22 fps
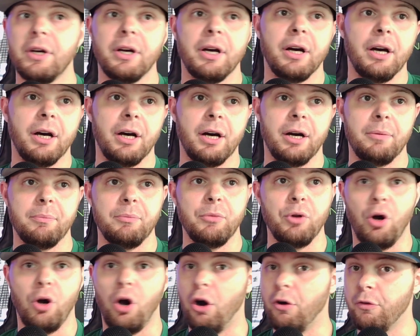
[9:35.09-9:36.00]

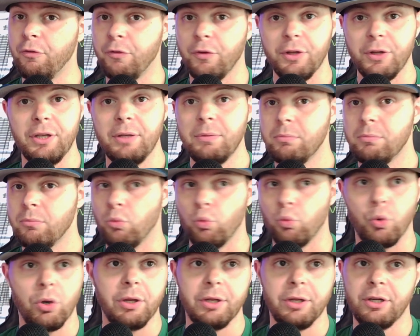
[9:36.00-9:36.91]
Hopefully
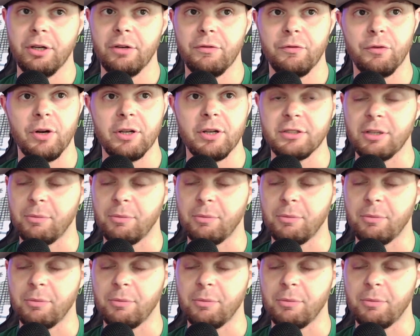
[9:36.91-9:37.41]
really good for us.